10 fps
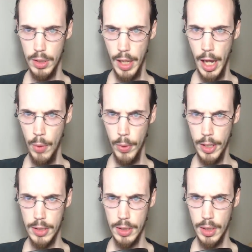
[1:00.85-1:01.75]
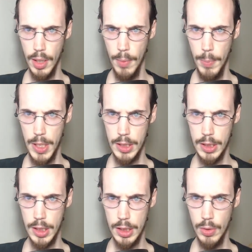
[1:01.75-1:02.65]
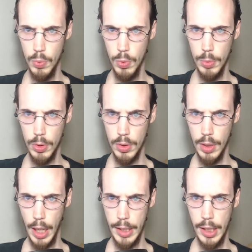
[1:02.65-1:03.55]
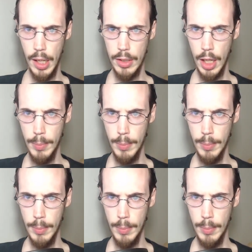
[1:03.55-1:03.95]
At a rate, because it's such a rumor, I cannot allow